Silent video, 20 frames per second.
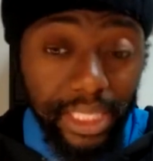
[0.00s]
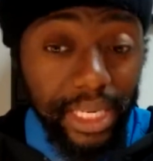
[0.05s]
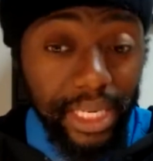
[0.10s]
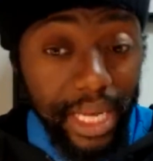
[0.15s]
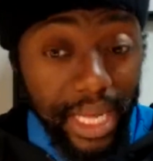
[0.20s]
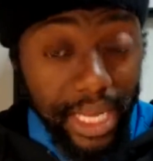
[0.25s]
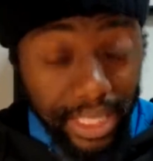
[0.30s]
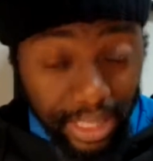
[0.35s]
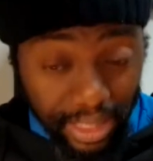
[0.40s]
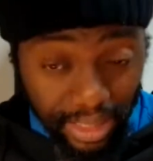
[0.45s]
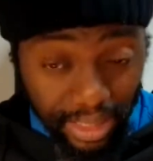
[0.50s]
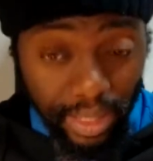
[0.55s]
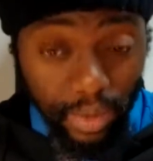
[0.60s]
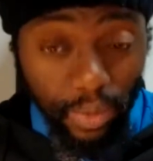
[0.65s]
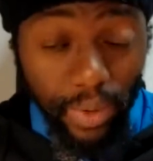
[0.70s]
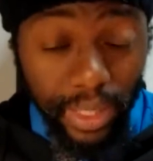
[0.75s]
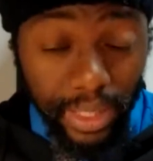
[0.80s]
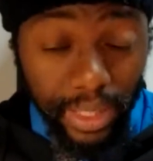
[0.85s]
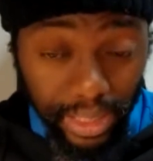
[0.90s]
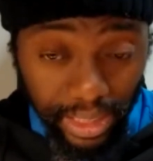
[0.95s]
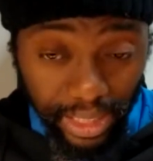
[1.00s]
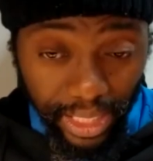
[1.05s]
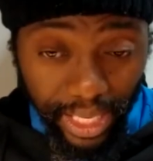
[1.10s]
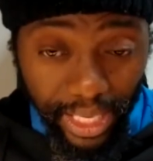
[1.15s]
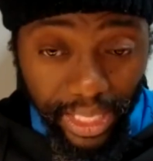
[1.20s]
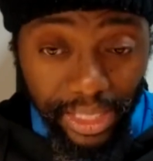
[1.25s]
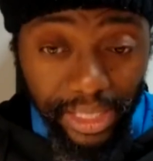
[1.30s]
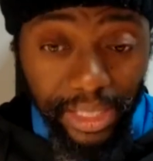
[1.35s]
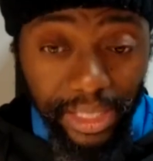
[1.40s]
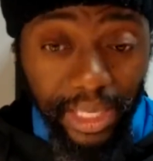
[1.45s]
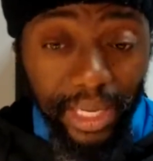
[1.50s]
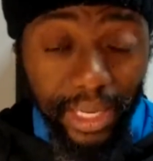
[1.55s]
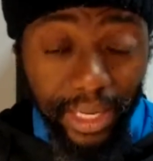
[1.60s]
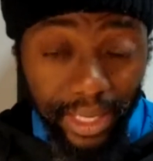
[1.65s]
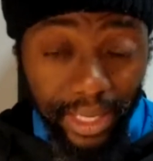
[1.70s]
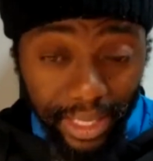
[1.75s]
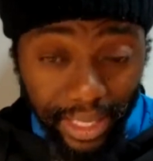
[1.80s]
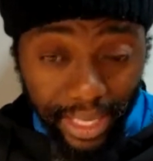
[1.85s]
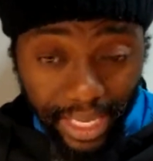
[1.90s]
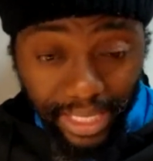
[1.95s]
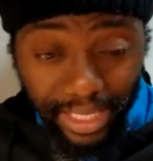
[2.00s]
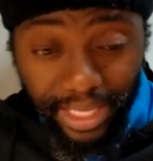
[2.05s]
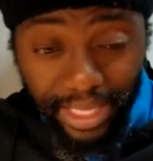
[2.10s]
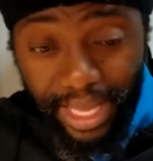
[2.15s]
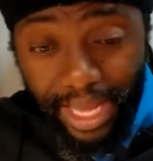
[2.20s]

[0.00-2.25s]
Yes, there was change. Yes,